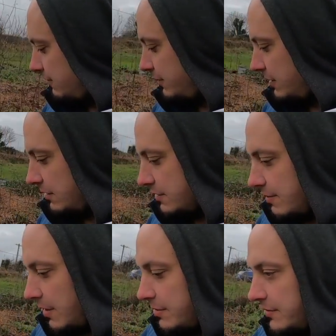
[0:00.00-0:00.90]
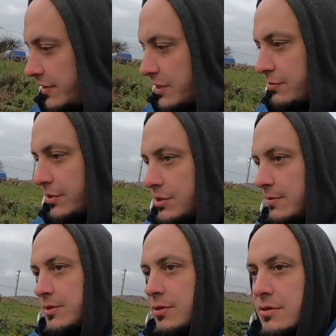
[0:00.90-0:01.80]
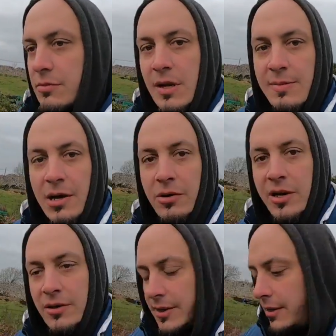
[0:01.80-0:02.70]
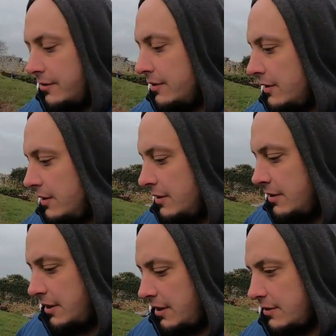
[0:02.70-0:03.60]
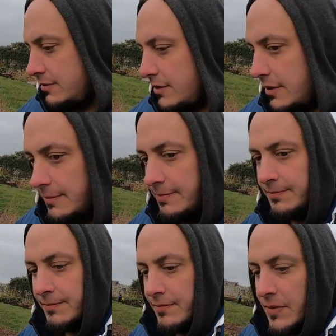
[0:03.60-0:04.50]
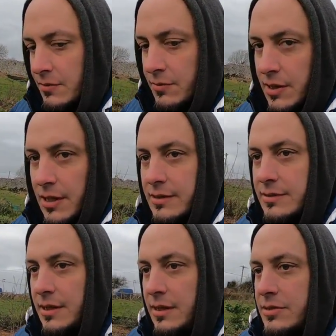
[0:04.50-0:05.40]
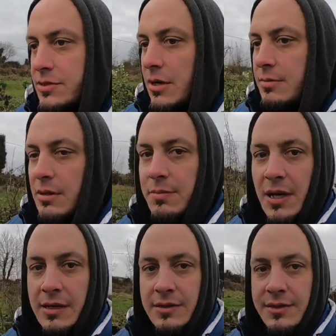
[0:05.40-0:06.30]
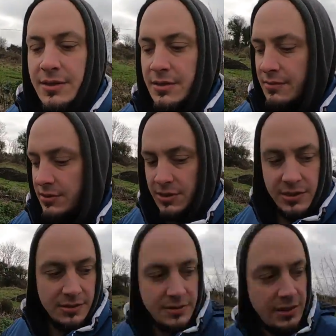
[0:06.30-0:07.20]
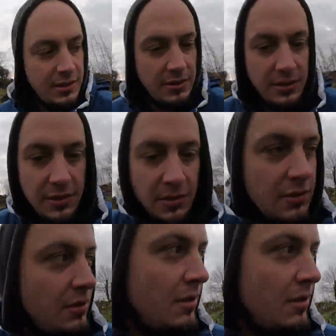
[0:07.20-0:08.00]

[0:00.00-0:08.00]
put a small bit of fresh wood chips, just a wheelbarrow here and there, and we'll let the strawberry plants, which you can see here,